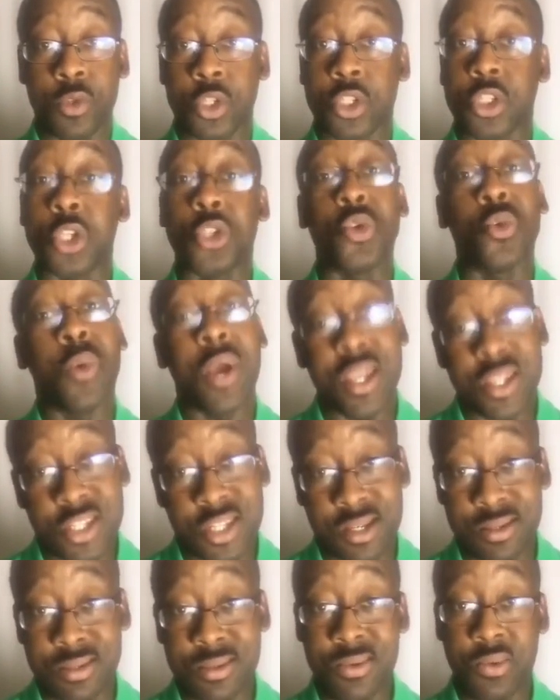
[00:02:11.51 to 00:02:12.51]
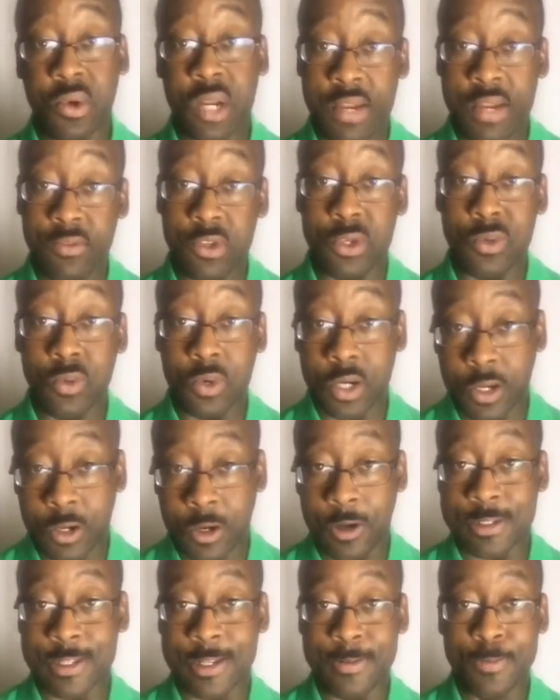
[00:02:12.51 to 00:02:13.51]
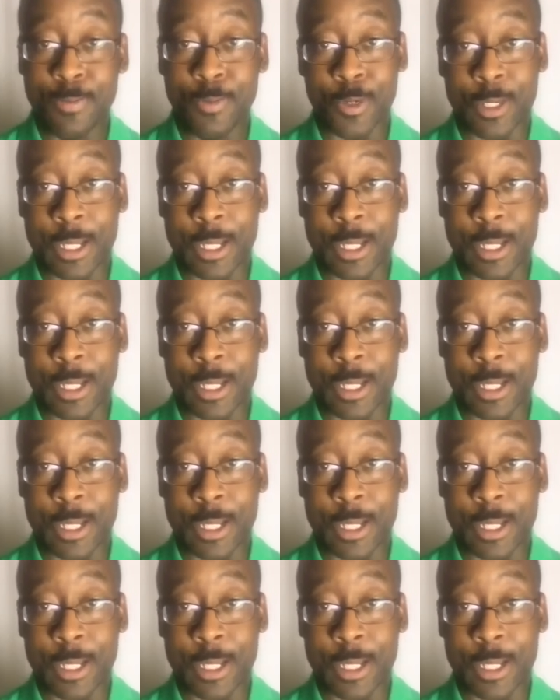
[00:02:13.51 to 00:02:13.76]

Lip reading: the situation, whatever you want to call it.